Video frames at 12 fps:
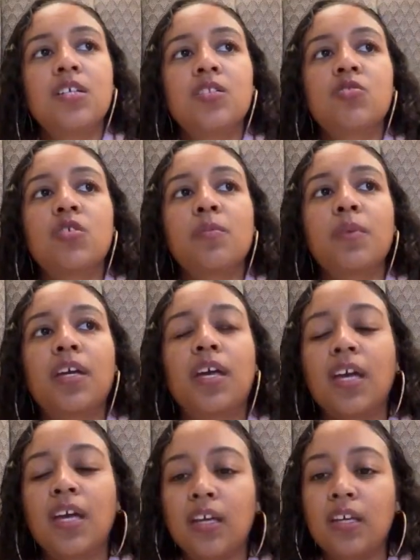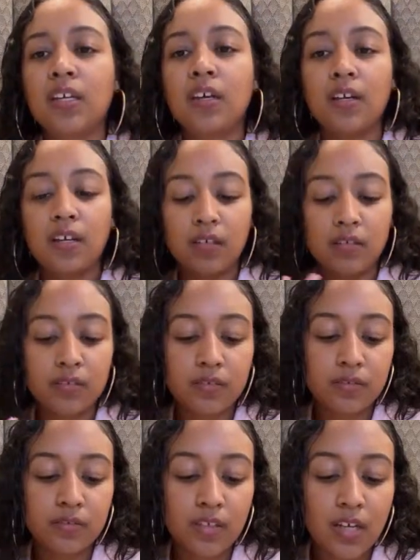So I'm like, hey,
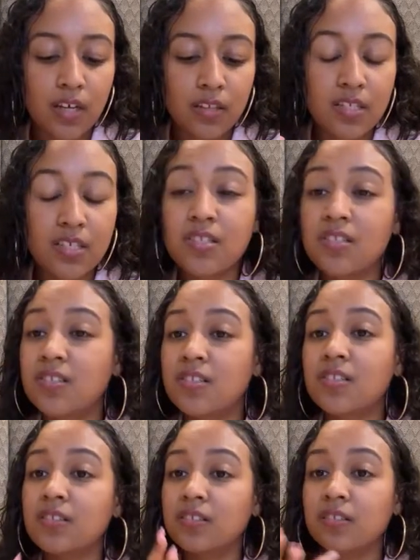this is